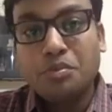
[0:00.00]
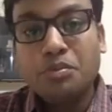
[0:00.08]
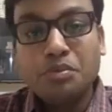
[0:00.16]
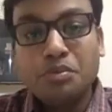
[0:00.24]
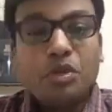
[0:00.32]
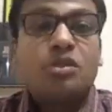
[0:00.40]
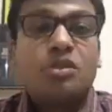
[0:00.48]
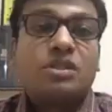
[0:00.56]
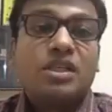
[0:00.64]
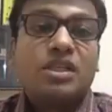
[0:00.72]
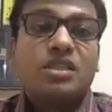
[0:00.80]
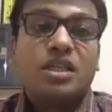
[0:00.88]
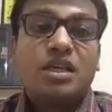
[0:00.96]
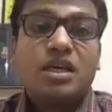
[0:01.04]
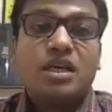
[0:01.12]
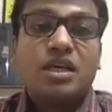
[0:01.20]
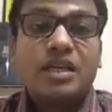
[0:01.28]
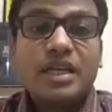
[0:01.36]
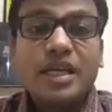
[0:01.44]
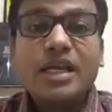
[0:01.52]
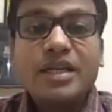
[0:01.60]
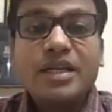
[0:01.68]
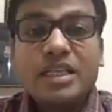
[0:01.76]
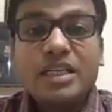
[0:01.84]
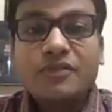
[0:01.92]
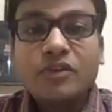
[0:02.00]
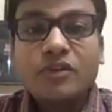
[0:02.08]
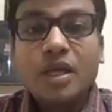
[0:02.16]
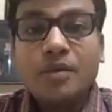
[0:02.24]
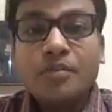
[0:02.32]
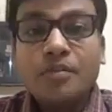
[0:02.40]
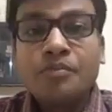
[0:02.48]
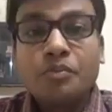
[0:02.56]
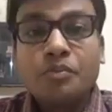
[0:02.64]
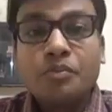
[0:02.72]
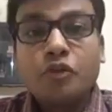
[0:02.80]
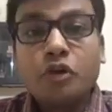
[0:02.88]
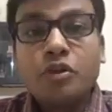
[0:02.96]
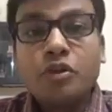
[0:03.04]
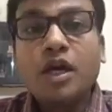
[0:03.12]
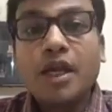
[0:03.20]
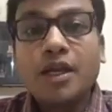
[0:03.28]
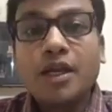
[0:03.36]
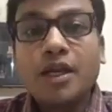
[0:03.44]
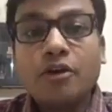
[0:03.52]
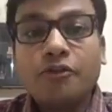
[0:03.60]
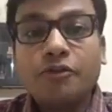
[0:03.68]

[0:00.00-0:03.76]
because it's a real test for them for the kind of